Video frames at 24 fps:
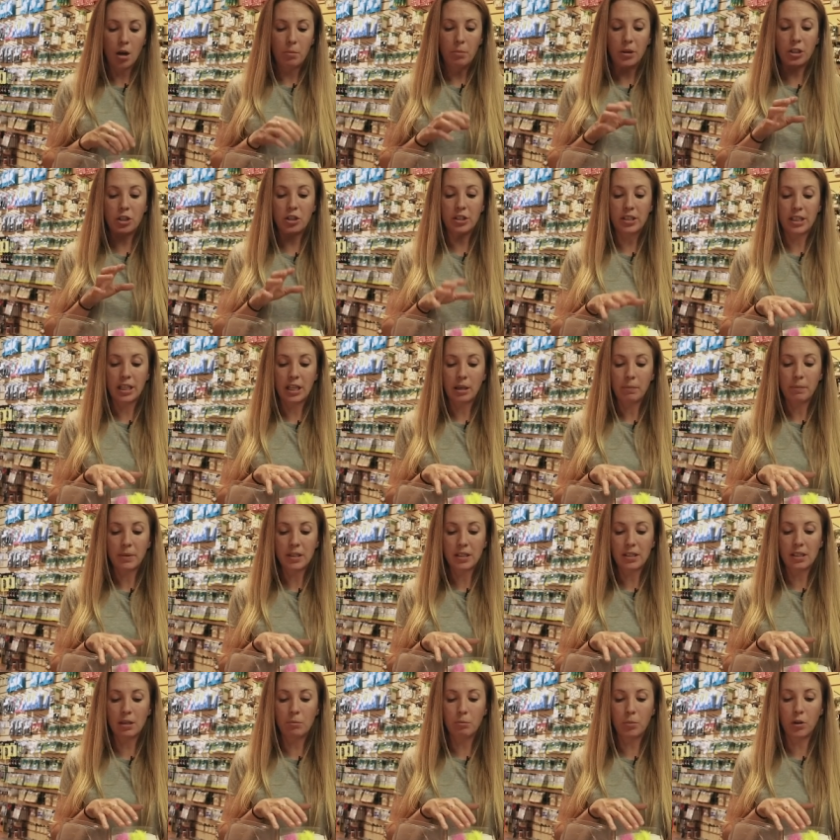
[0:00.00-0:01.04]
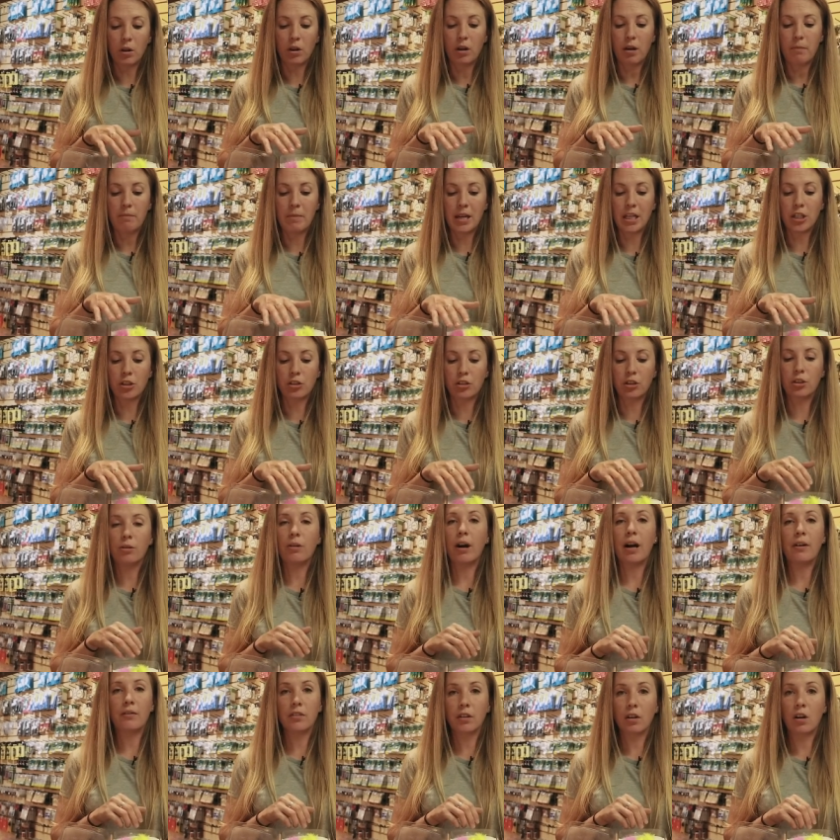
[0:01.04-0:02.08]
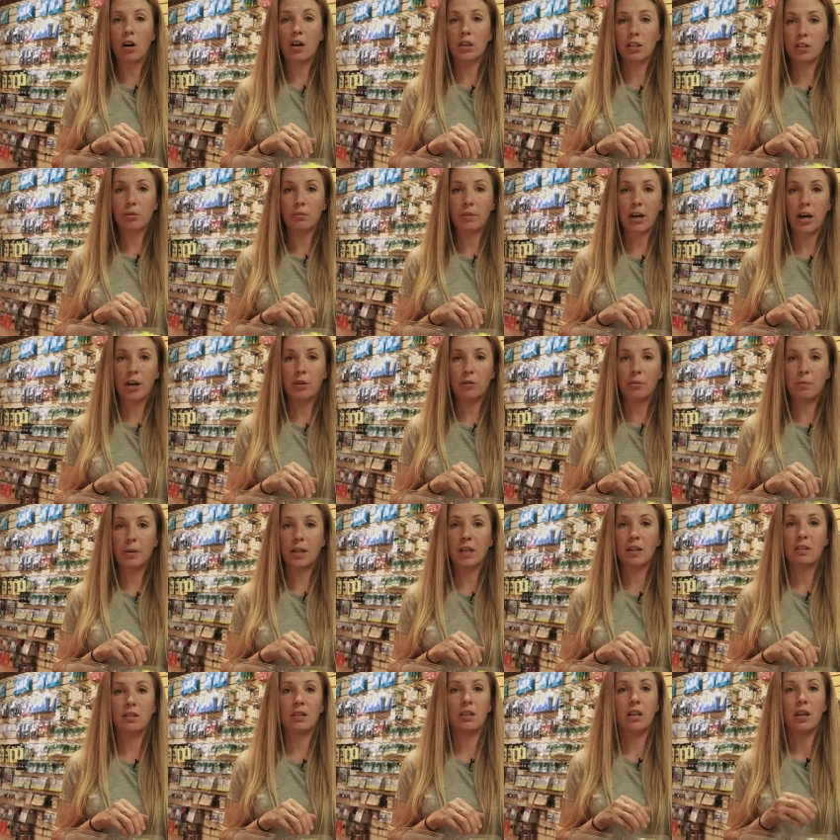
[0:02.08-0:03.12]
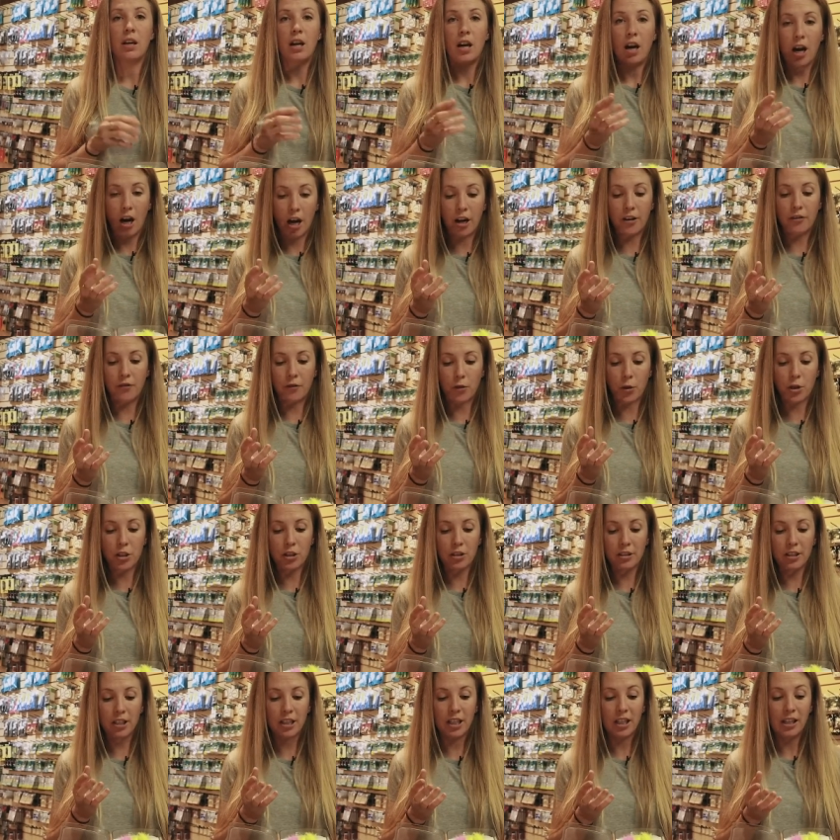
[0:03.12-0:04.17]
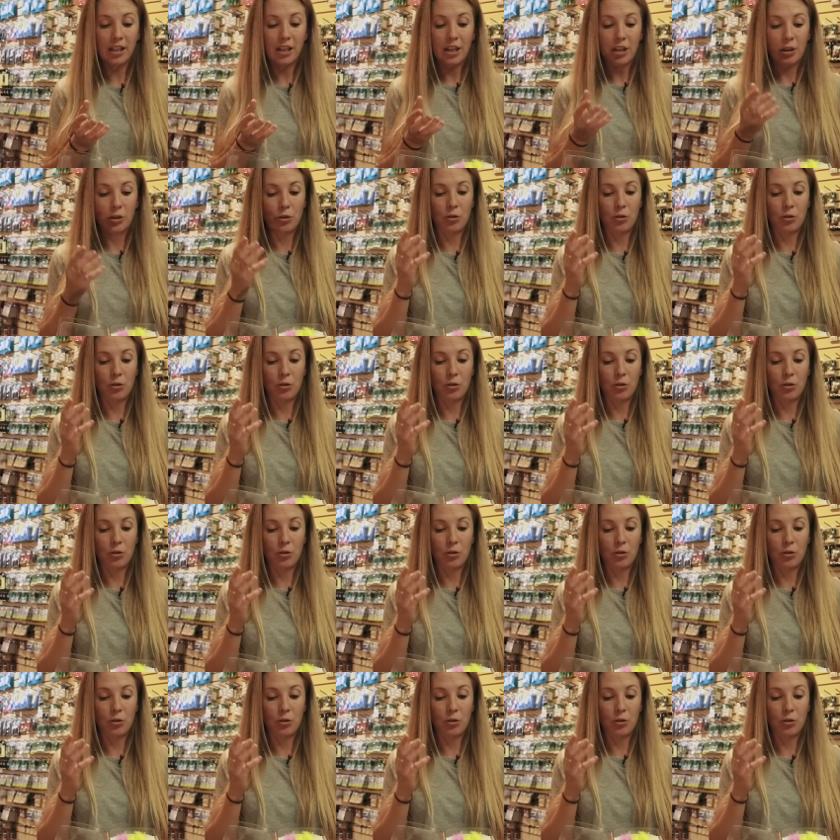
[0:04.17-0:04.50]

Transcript: but just keep it simple and make sure you have lots around, because unfortunately,